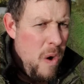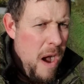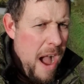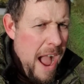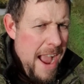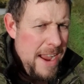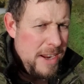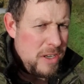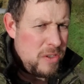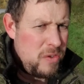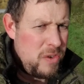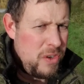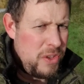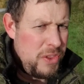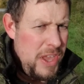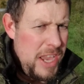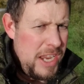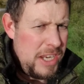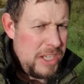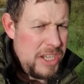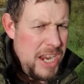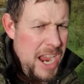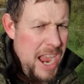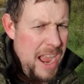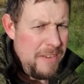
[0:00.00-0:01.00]
extra
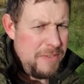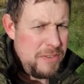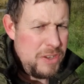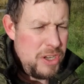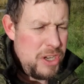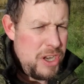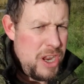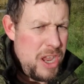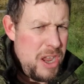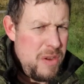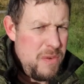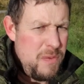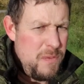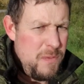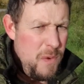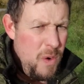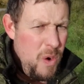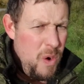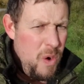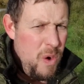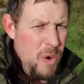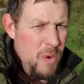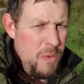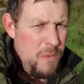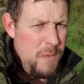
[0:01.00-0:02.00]
things you have to do
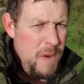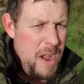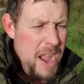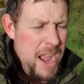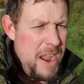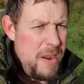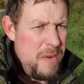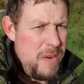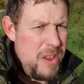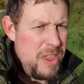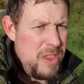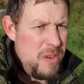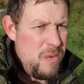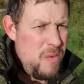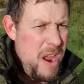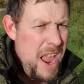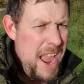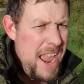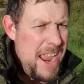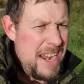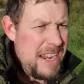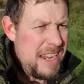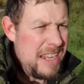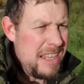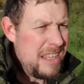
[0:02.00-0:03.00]
for fire in the
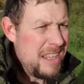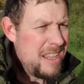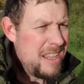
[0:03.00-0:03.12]
rain.